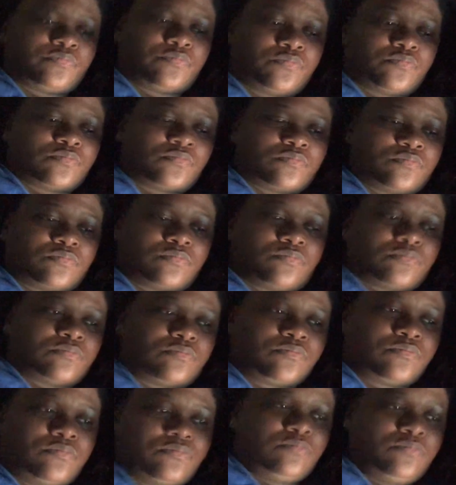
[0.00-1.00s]
and is
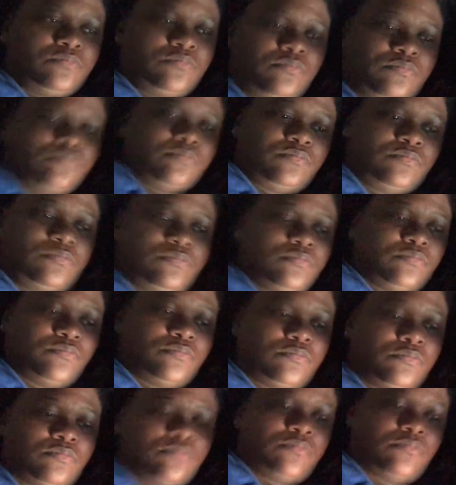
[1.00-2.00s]
secure in herself and
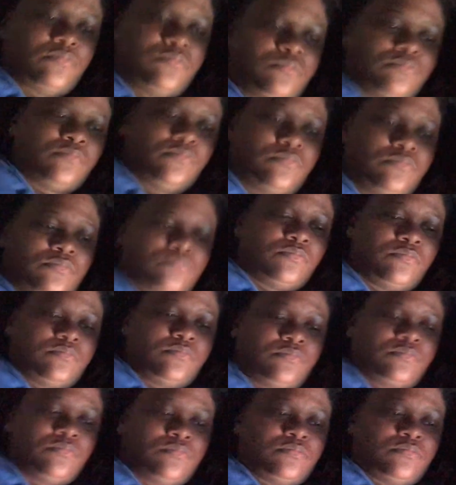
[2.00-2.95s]
all that good old stuff,